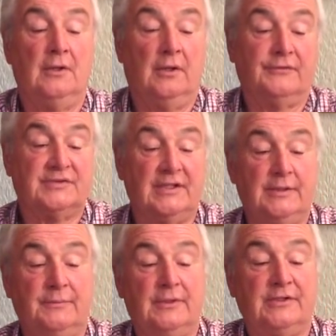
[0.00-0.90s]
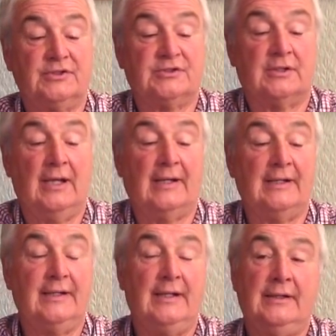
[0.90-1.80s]
I've seen them where they just glugging
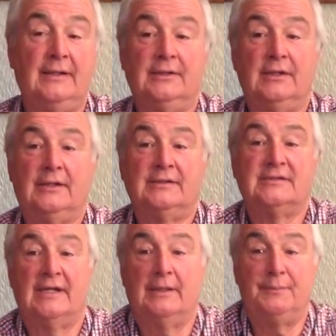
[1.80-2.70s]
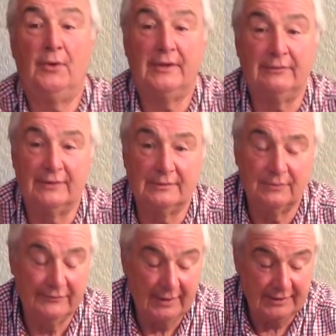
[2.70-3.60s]
it in and they take a pint of it
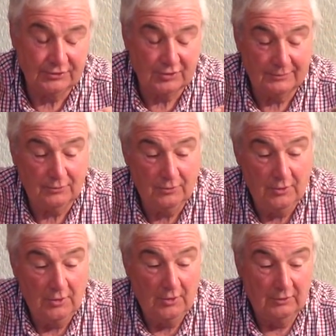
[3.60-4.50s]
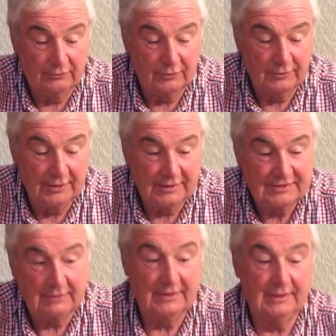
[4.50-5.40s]
without any trouble through there.
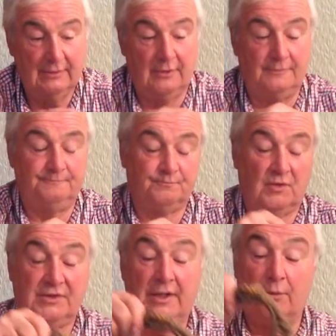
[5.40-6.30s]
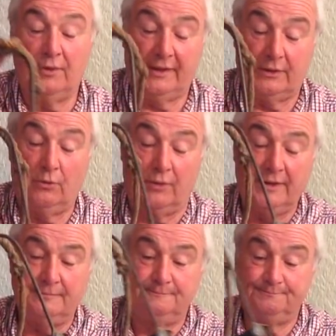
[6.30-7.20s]
So there you are. Don't know what they call it.